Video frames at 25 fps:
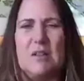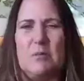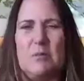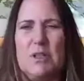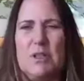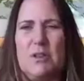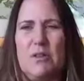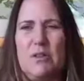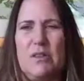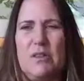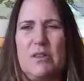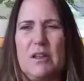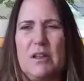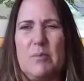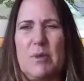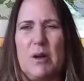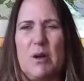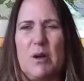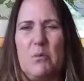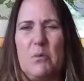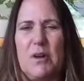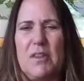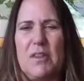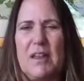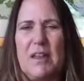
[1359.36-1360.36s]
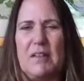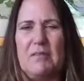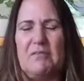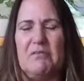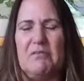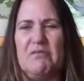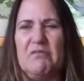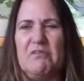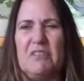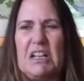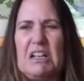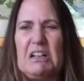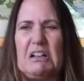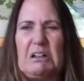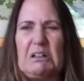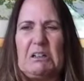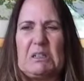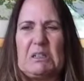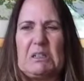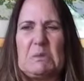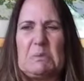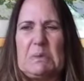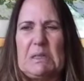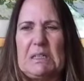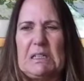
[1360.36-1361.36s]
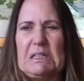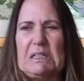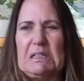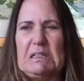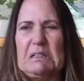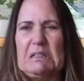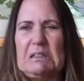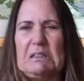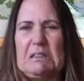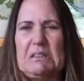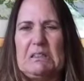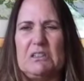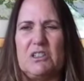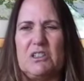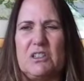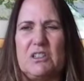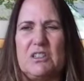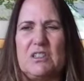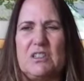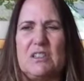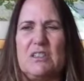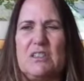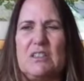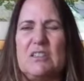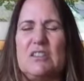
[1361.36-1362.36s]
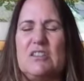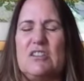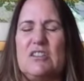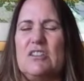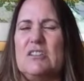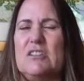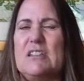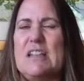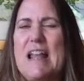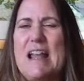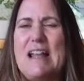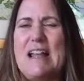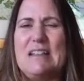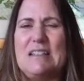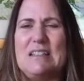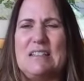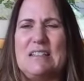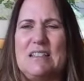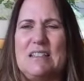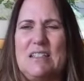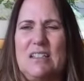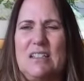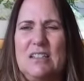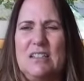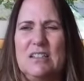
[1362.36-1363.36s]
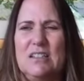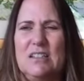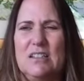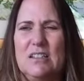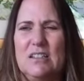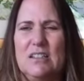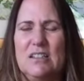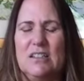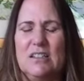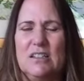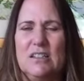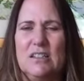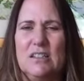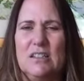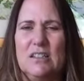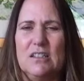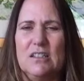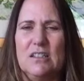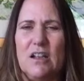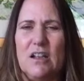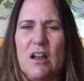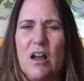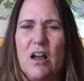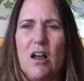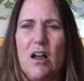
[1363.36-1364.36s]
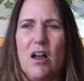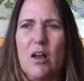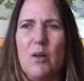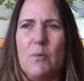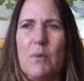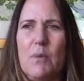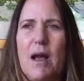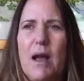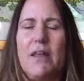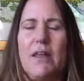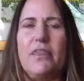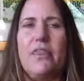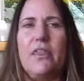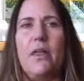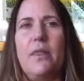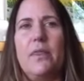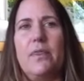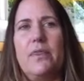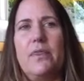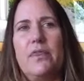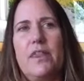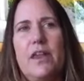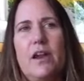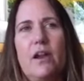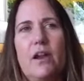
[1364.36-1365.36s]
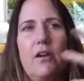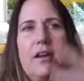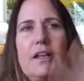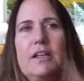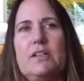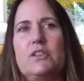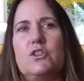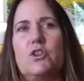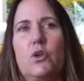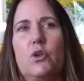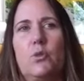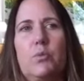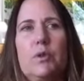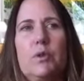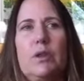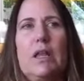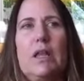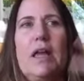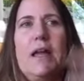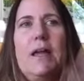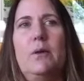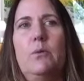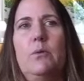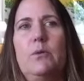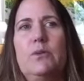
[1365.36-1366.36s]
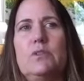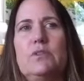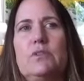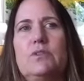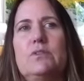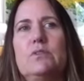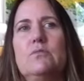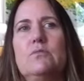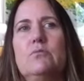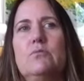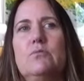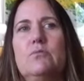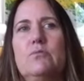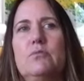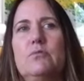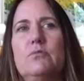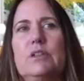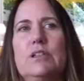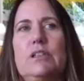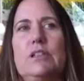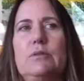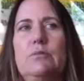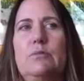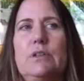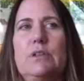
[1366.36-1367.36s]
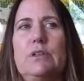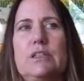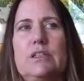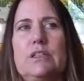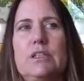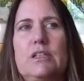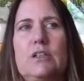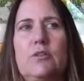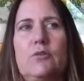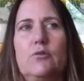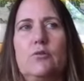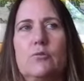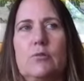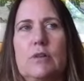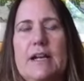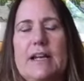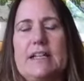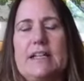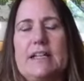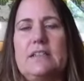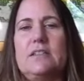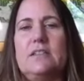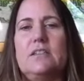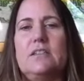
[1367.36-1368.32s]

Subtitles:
when you think about where that finger's been, and it's just nasty. I thought their interplay was really, really great.